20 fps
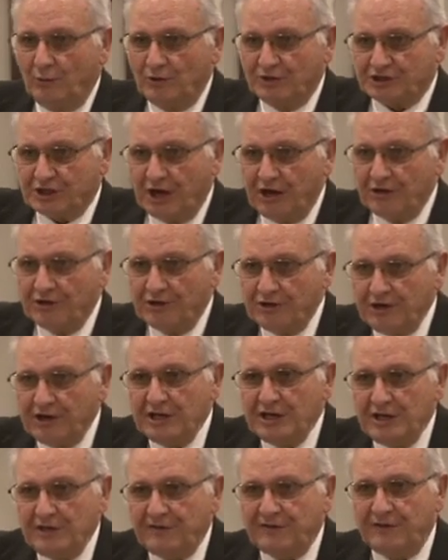was
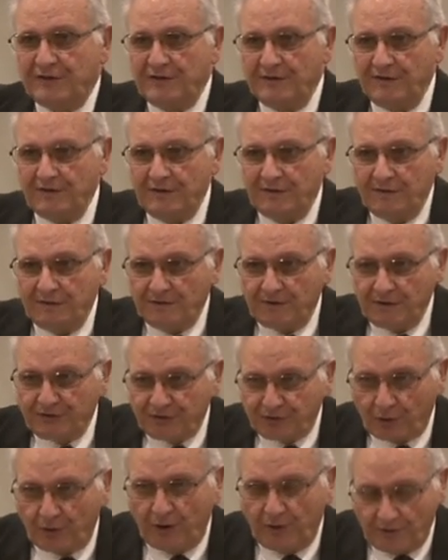underneath the,
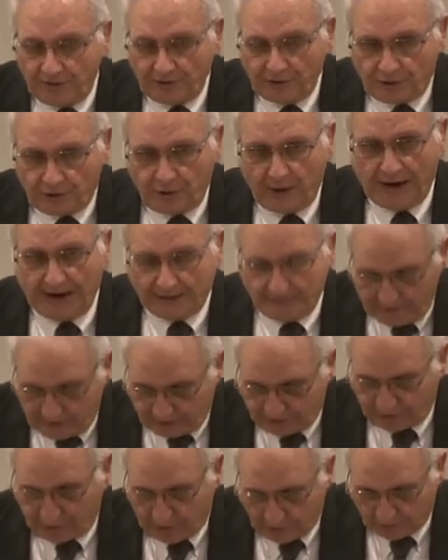throne, the crown,
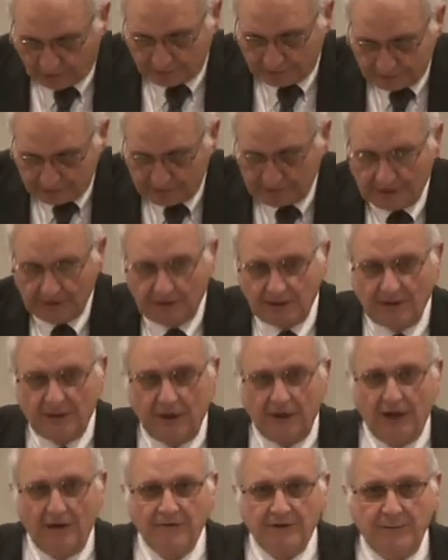the throne
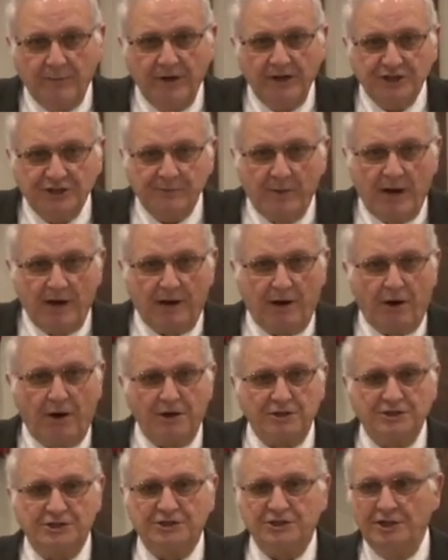of the British
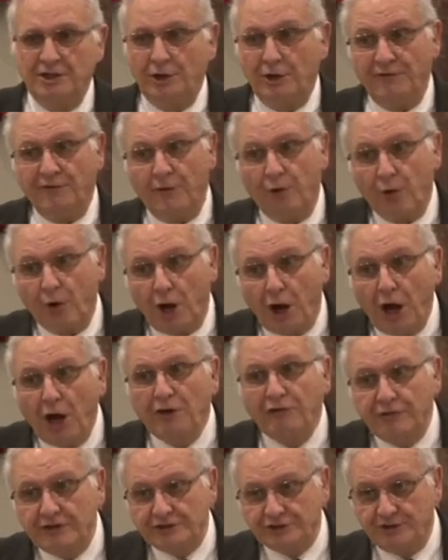monarchs for
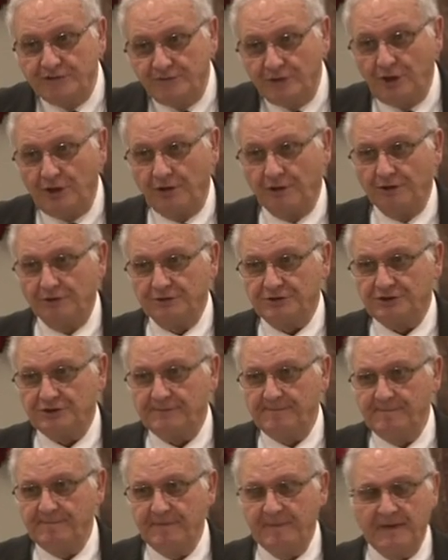hundreds of
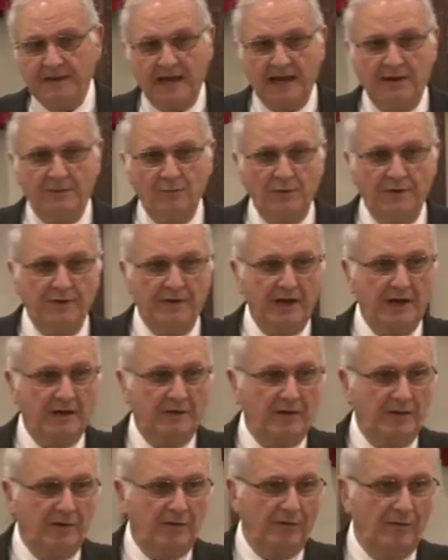years. And when
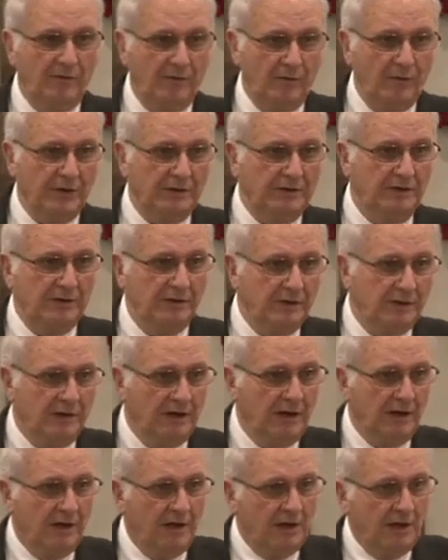they would, uh,